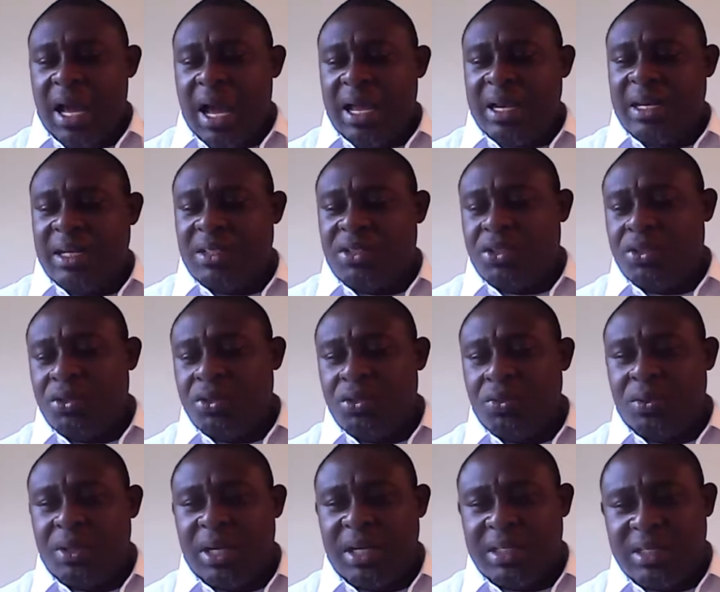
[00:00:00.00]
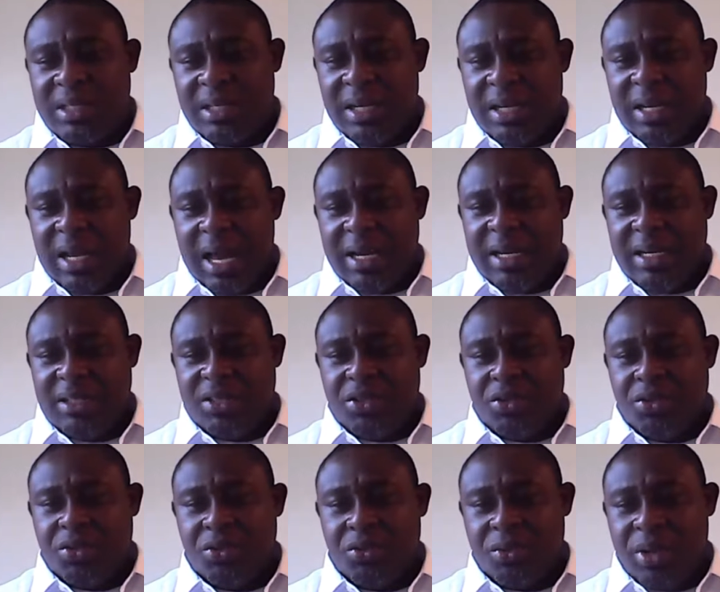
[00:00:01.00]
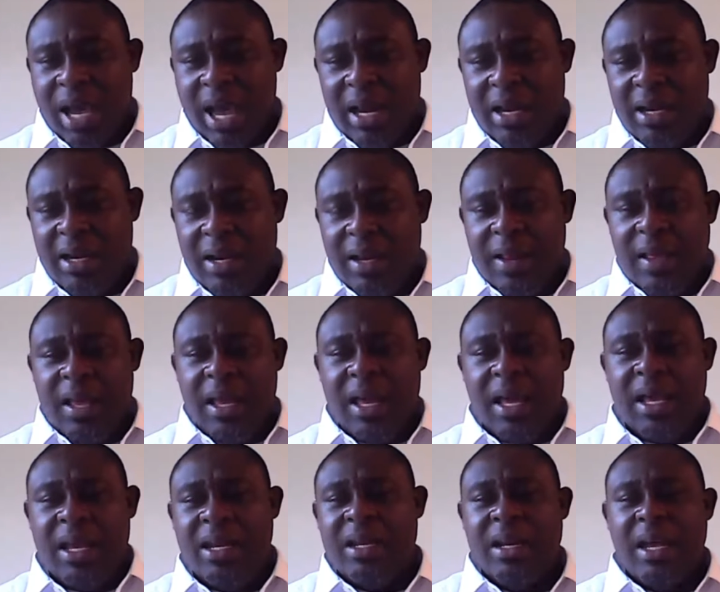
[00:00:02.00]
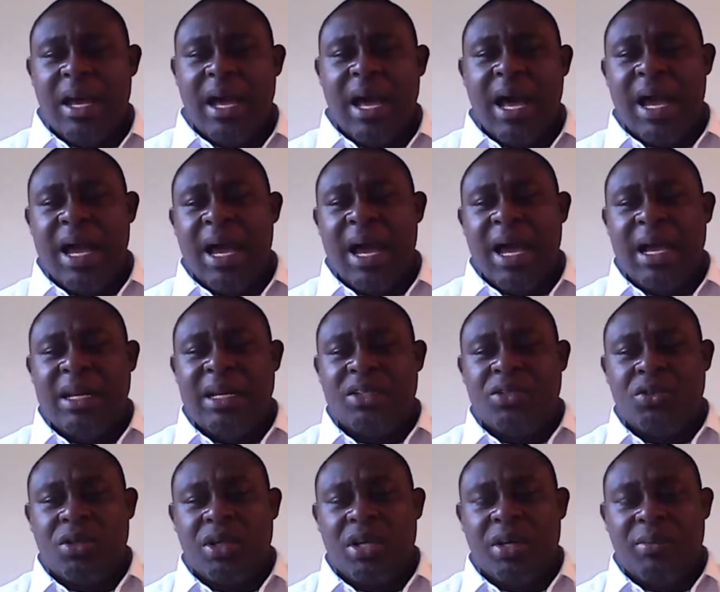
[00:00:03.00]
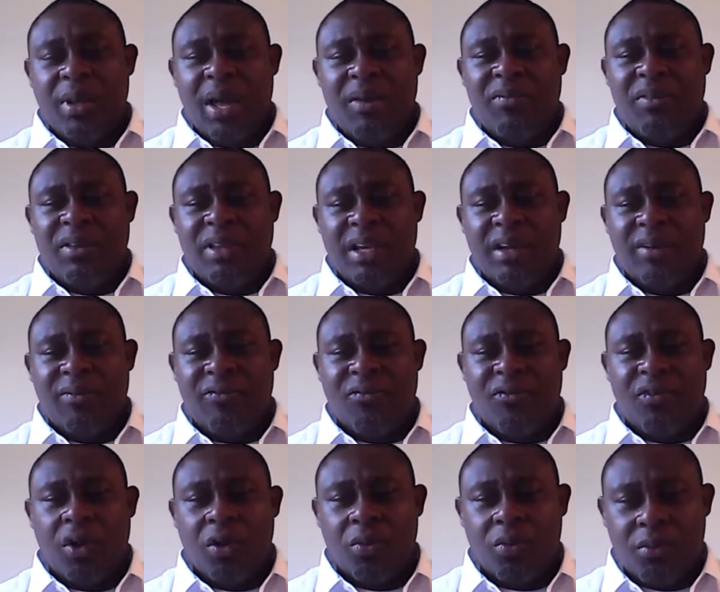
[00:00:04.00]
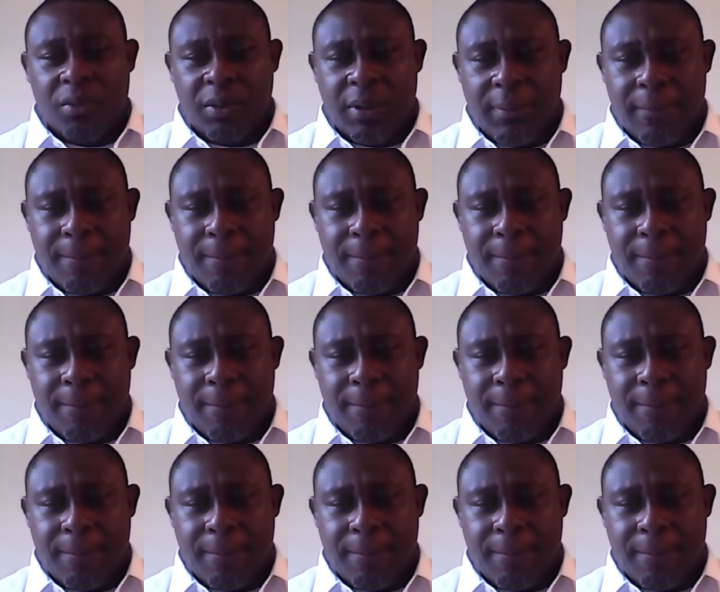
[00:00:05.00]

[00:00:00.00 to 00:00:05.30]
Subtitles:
I need to do this and I need to do that, and I need to keep everything afloat.